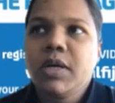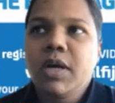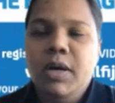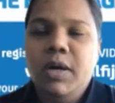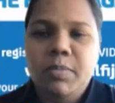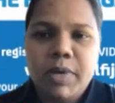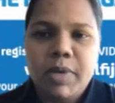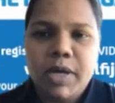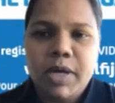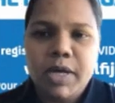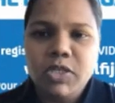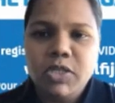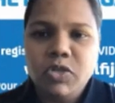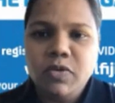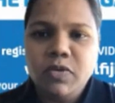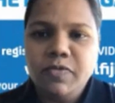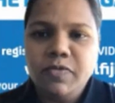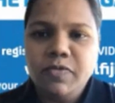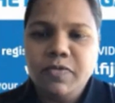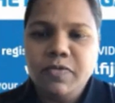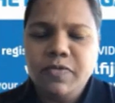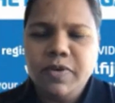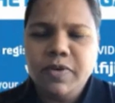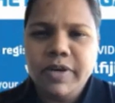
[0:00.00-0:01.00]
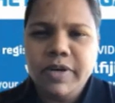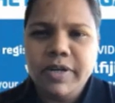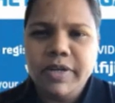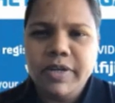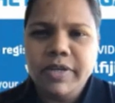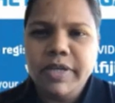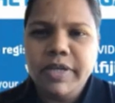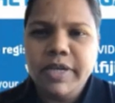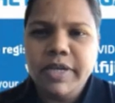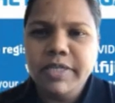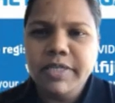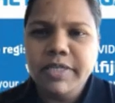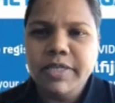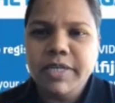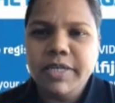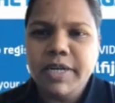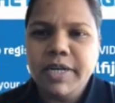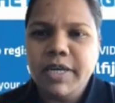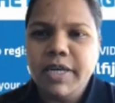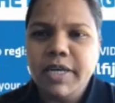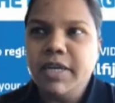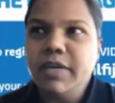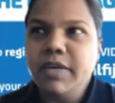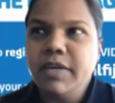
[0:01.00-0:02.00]
As of
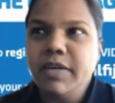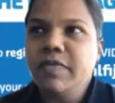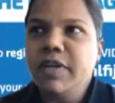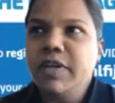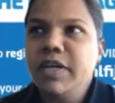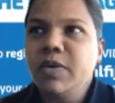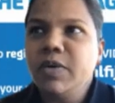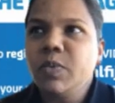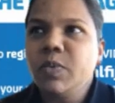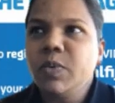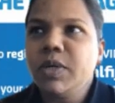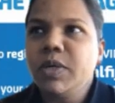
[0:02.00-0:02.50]
yesterday evening,